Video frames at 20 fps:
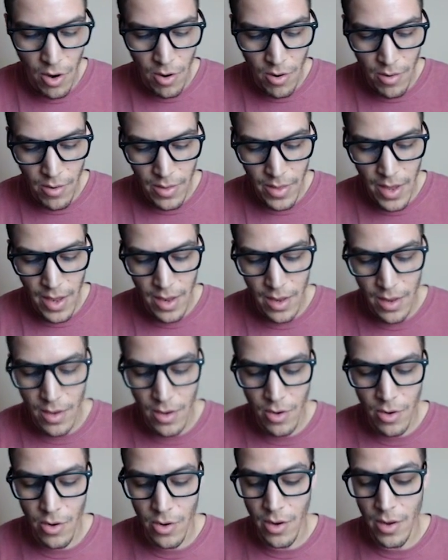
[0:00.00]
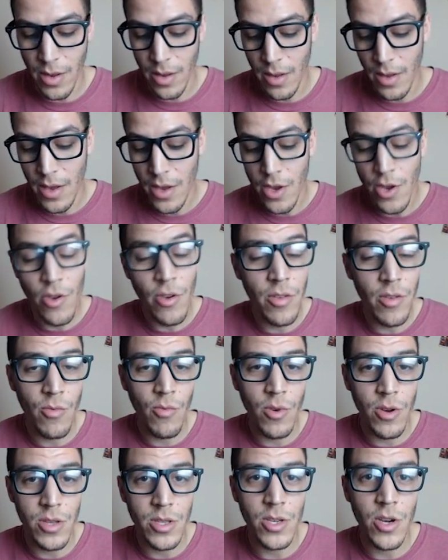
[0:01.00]
card that you either
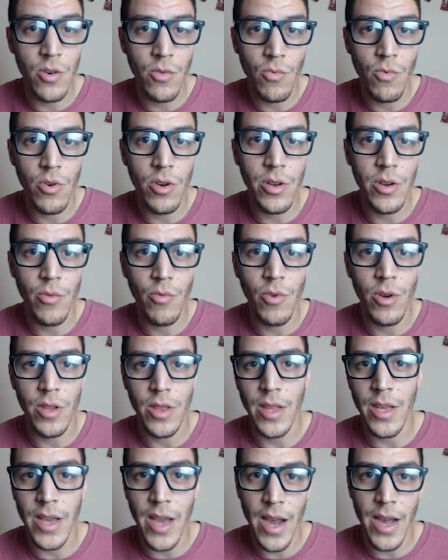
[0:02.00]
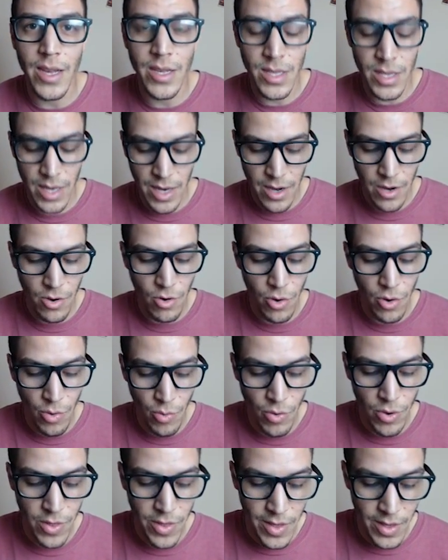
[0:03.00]
want turn 1, you want the Kind Saiyan, or you
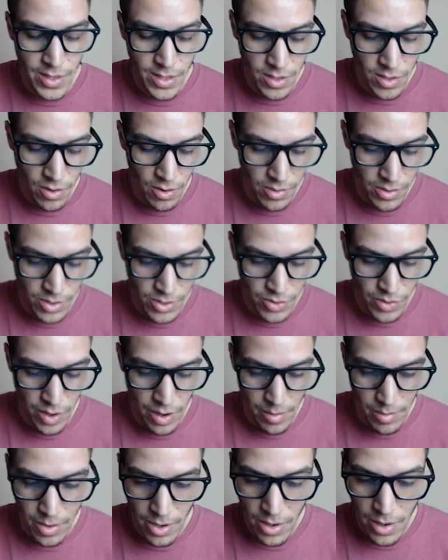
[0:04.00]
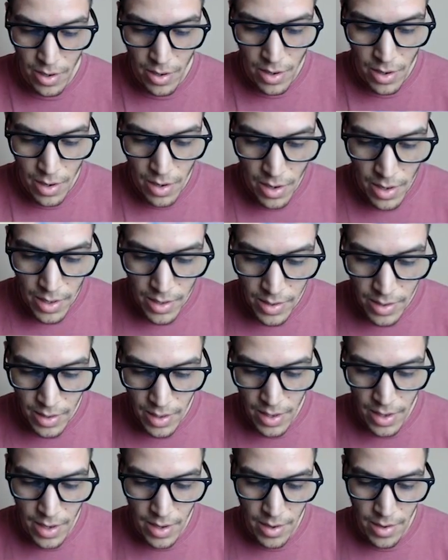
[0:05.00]
want this card to drop.
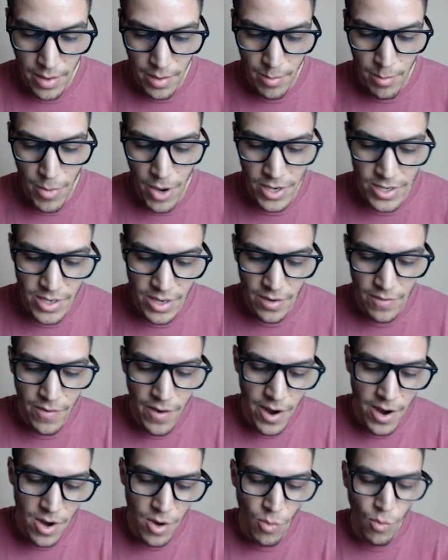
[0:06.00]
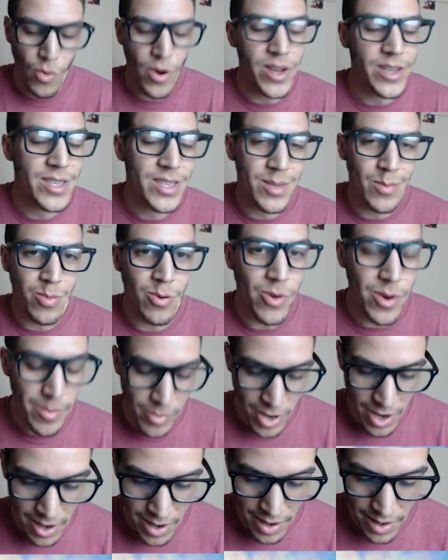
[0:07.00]
Majin Defier West
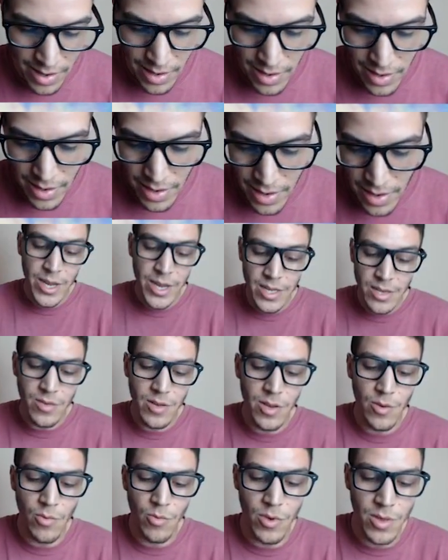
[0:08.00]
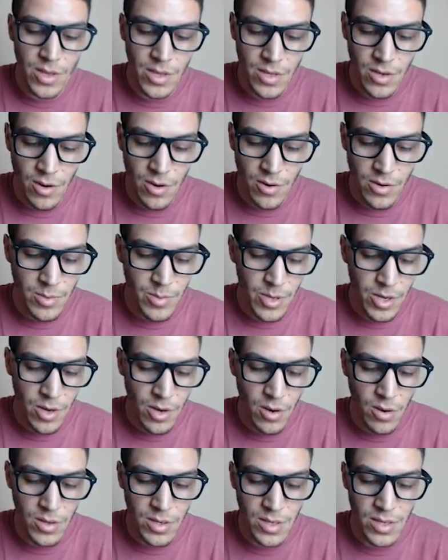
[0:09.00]
Supreme Kai. Basically what this card has been
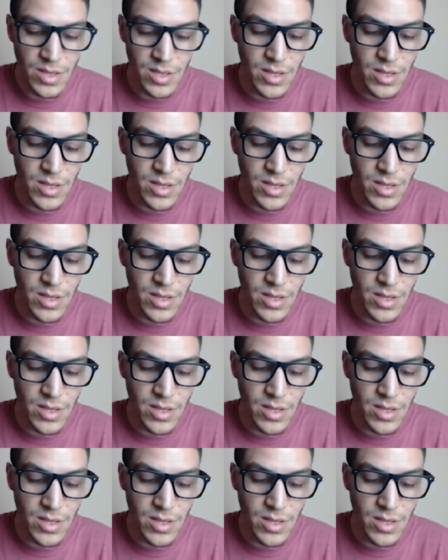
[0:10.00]
called